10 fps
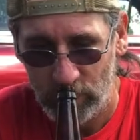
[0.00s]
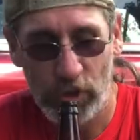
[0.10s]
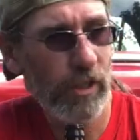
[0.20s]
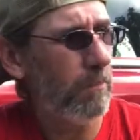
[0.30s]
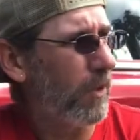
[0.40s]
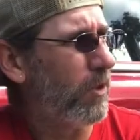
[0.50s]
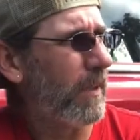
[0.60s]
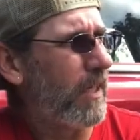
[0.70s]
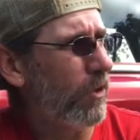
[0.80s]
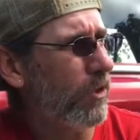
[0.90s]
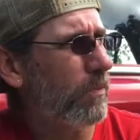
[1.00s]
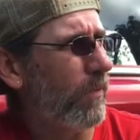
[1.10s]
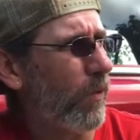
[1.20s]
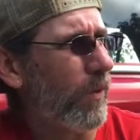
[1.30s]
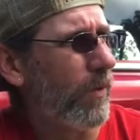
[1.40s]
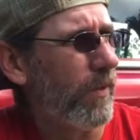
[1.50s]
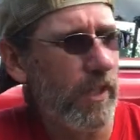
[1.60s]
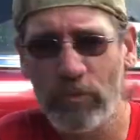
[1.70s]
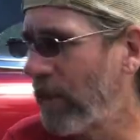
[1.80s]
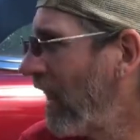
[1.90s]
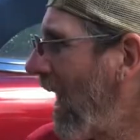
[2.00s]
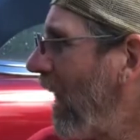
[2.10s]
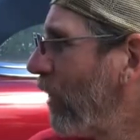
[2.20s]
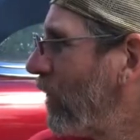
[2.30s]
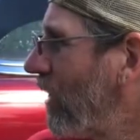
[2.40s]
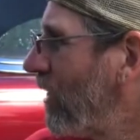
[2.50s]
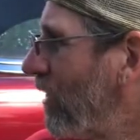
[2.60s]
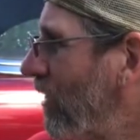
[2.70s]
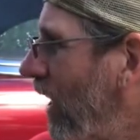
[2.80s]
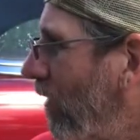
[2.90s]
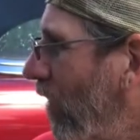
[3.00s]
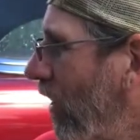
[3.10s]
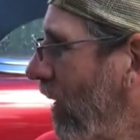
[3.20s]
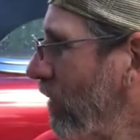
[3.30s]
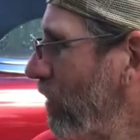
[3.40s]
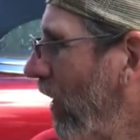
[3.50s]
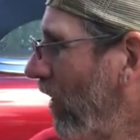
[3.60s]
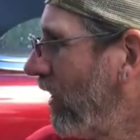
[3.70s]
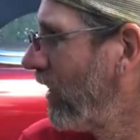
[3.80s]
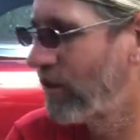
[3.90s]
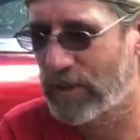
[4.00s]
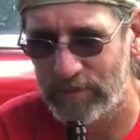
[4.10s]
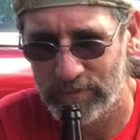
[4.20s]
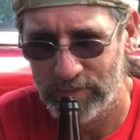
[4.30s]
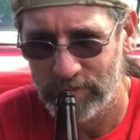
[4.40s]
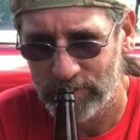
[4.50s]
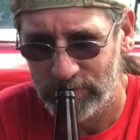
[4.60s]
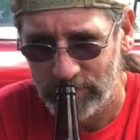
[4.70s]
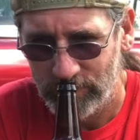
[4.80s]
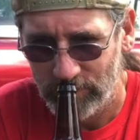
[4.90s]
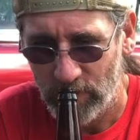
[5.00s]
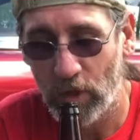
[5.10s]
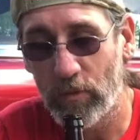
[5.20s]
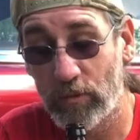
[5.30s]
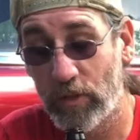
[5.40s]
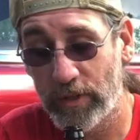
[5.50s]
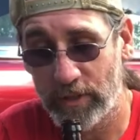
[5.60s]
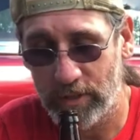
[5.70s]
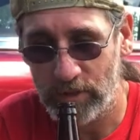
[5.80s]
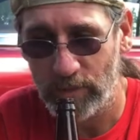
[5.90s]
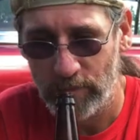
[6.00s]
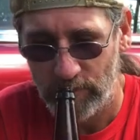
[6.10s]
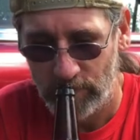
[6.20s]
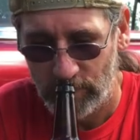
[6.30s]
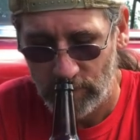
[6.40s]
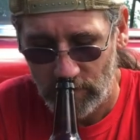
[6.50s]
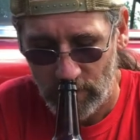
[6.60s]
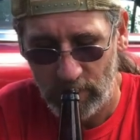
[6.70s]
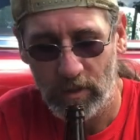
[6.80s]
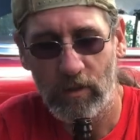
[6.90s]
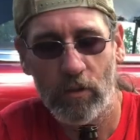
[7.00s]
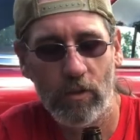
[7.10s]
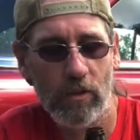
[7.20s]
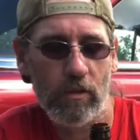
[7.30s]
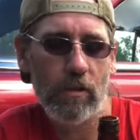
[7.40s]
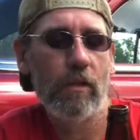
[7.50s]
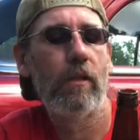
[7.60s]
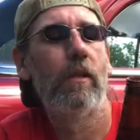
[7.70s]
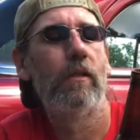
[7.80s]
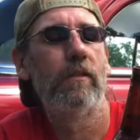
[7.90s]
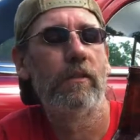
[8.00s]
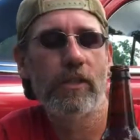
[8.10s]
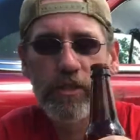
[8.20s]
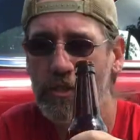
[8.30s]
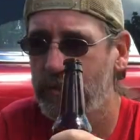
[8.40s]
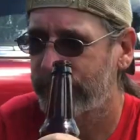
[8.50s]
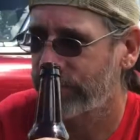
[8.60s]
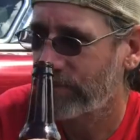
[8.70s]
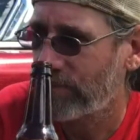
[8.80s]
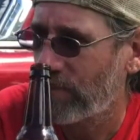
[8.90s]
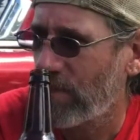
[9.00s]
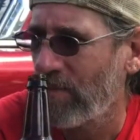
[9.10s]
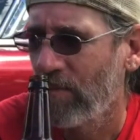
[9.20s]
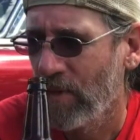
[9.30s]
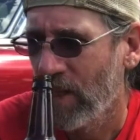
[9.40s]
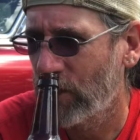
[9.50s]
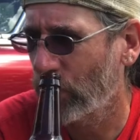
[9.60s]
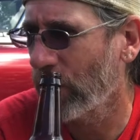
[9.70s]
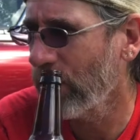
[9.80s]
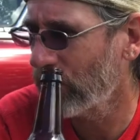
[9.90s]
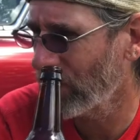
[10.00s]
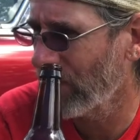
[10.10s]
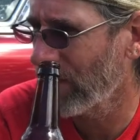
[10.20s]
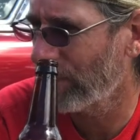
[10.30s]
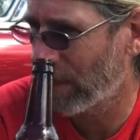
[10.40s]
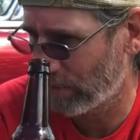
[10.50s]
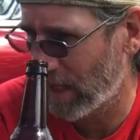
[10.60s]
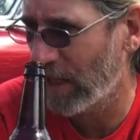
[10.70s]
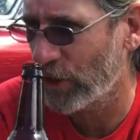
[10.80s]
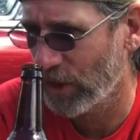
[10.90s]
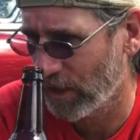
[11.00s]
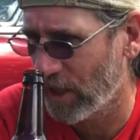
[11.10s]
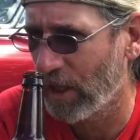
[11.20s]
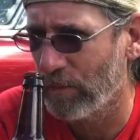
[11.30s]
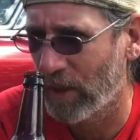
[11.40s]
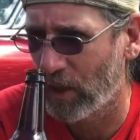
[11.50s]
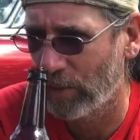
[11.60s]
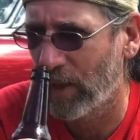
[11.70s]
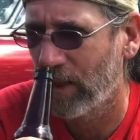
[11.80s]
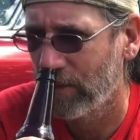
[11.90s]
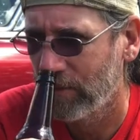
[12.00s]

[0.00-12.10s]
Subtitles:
Should have blew my nose before doing this with the allergies and stuff. All I'm smelling is... Oh, there it is. Oh, this is, it's cream soda, but I'm catching the caramel a little bit.